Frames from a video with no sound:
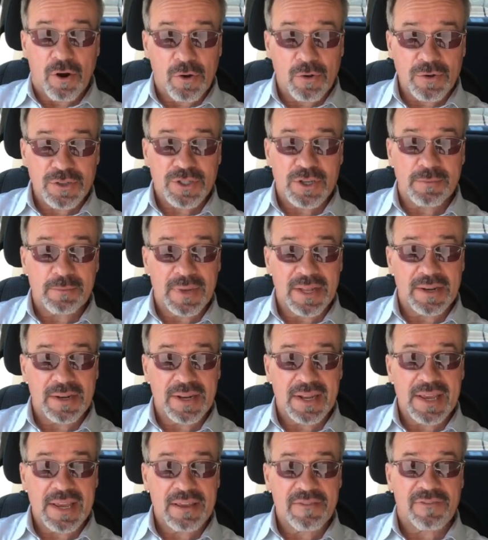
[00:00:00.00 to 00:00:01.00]

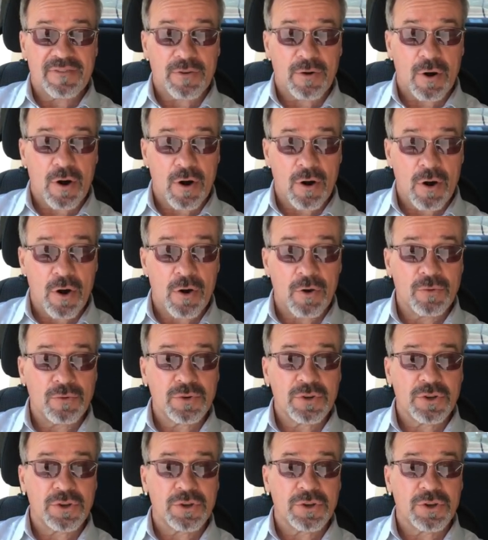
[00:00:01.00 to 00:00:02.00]
ultimately for our
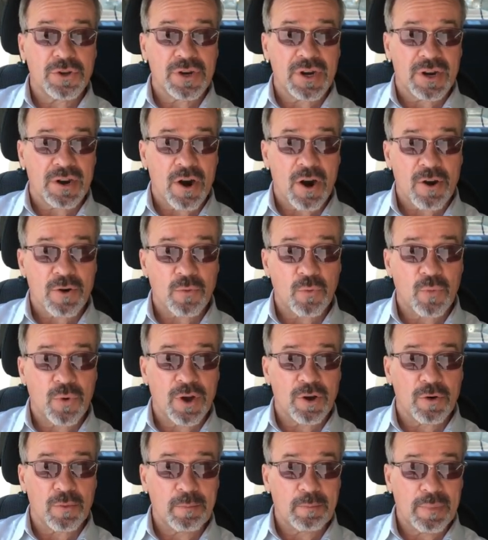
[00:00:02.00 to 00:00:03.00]
own good and our
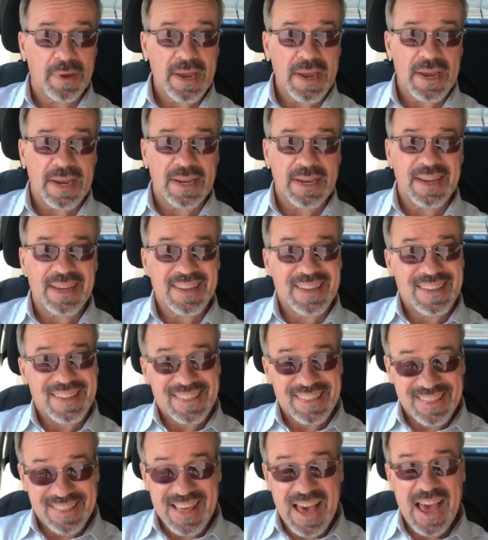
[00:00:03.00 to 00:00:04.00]
well-being.
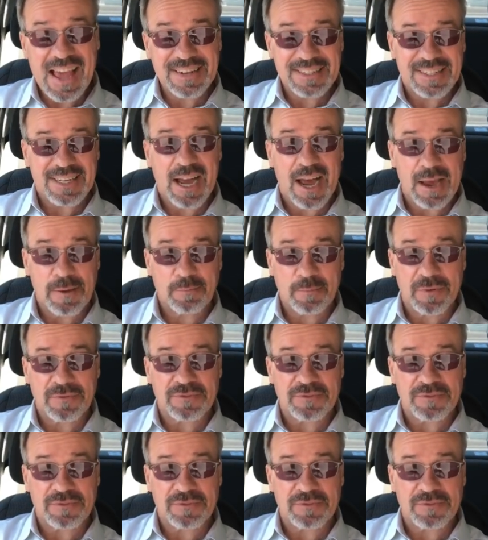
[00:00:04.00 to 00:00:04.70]
That type